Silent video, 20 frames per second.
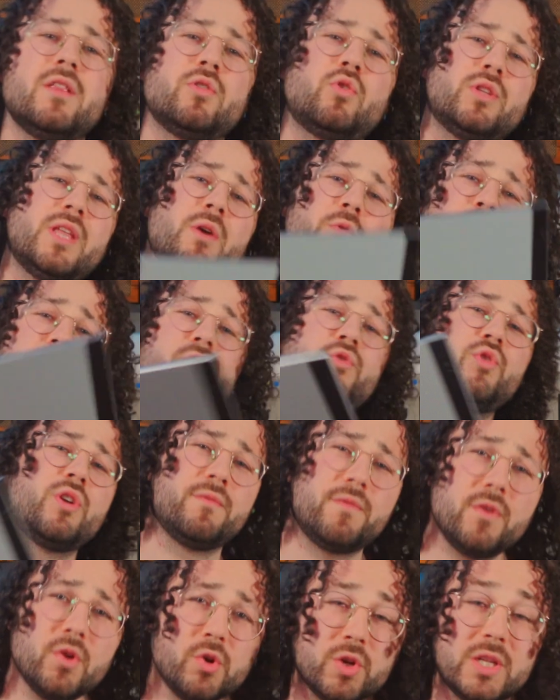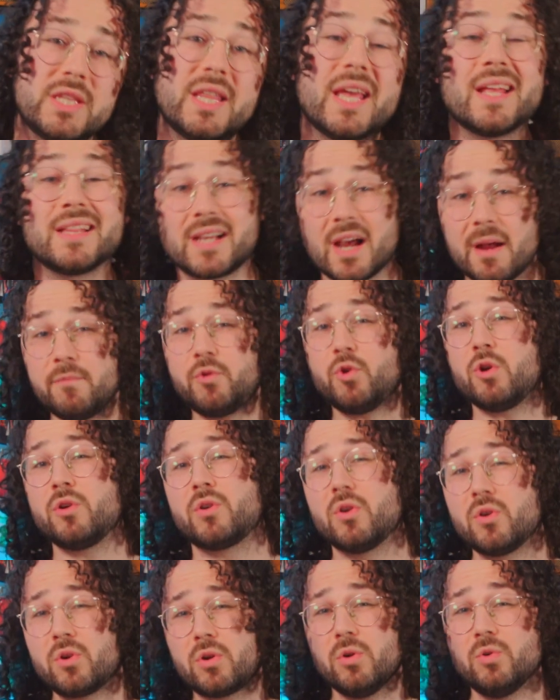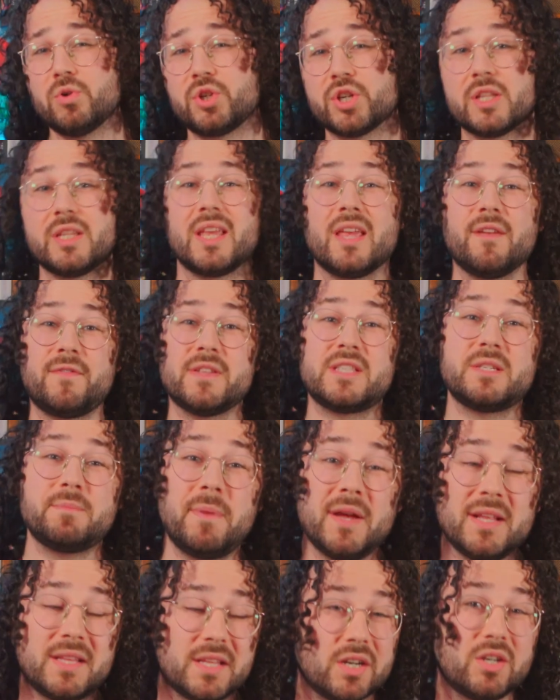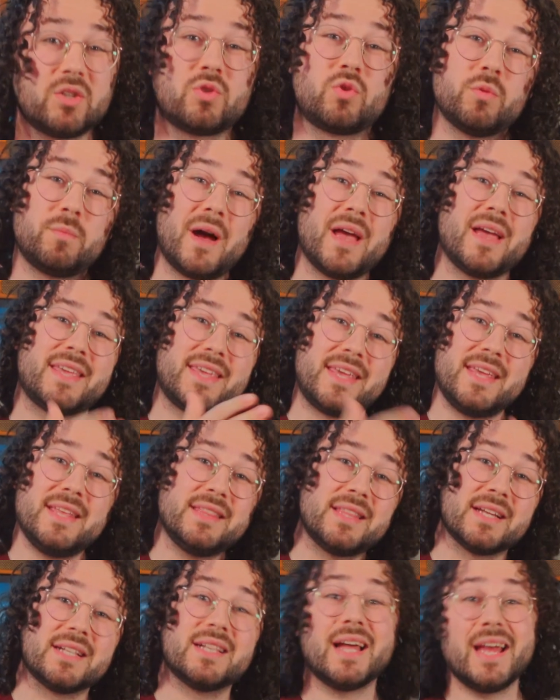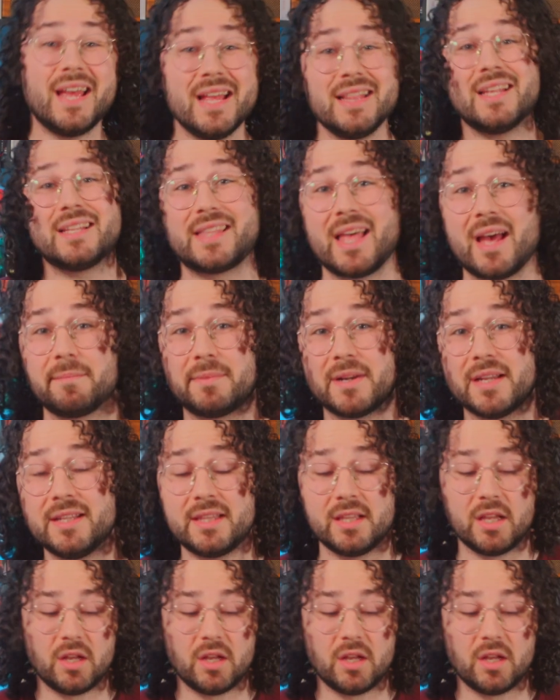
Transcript: today we'll review it and come to a conclusion if it's better to buy a Kindle and a tablet